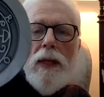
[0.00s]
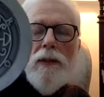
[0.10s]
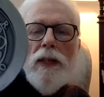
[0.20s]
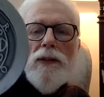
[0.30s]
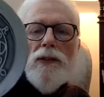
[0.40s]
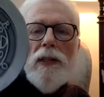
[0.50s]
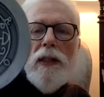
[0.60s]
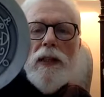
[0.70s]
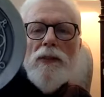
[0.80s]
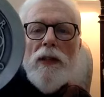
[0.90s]
this
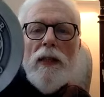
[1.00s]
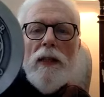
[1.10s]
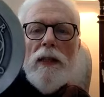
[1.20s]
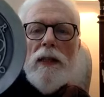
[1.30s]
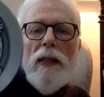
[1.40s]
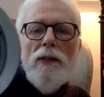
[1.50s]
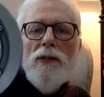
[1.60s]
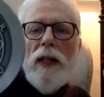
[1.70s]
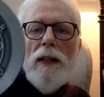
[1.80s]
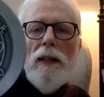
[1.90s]
is a
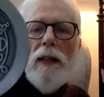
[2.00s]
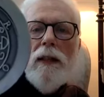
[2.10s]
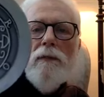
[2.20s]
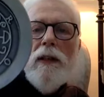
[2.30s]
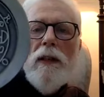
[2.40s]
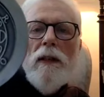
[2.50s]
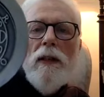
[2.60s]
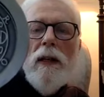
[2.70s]
sigil of the